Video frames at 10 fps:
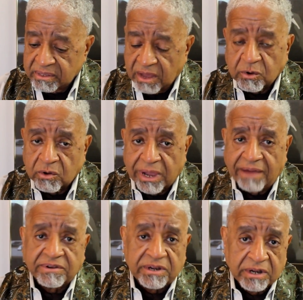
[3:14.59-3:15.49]
that we don't
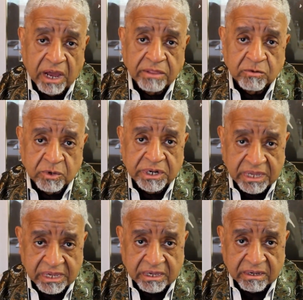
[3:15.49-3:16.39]
have another one
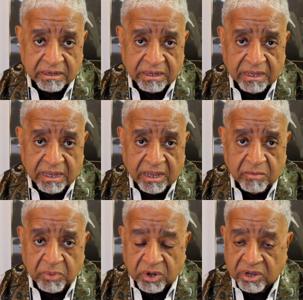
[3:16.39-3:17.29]
here.
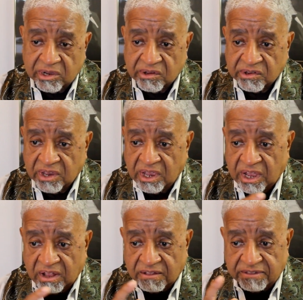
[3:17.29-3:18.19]
Because
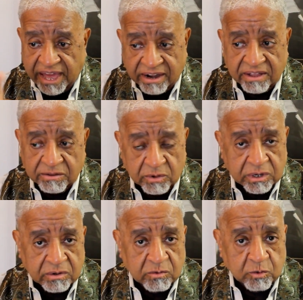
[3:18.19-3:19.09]
that other
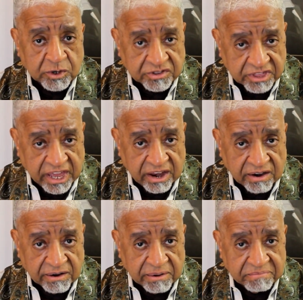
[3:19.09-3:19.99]
one was
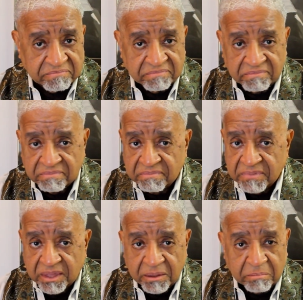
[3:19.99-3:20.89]
there,
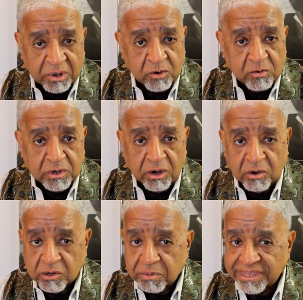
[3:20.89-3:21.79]
but who
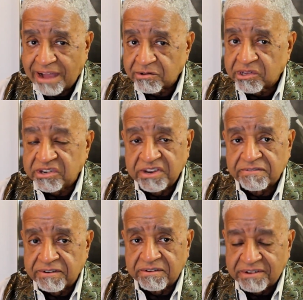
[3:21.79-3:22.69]
knows? But that was a
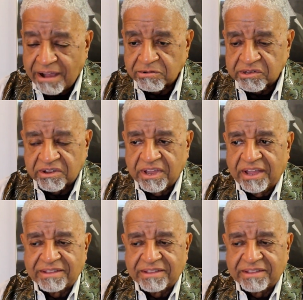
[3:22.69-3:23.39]
different, that was a